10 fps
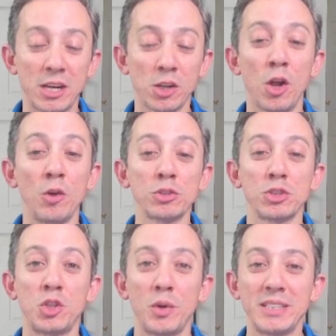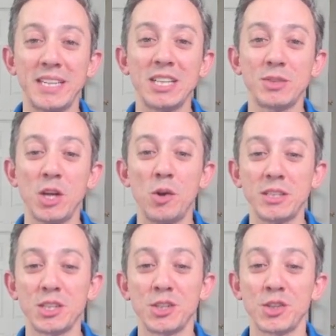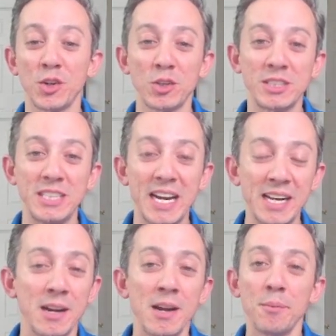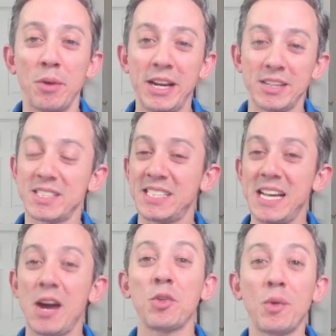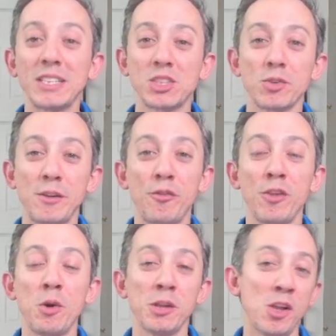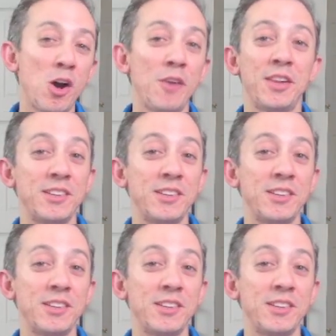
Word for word: closer to us as we go into Thursday, bringing us a southwesterly flow aloft.